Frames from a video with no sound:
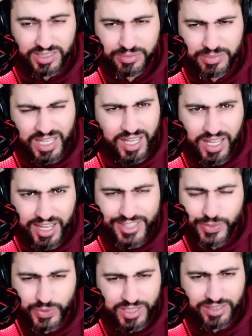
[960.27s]
team
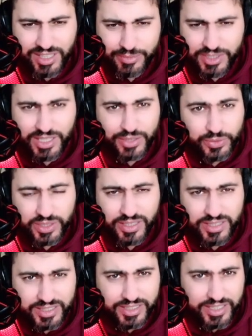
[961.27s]
as we climbed around
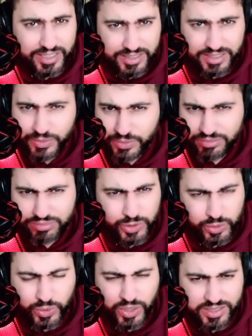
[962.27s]
180
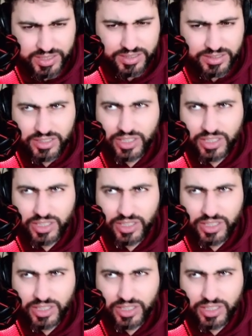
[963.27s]
to 200.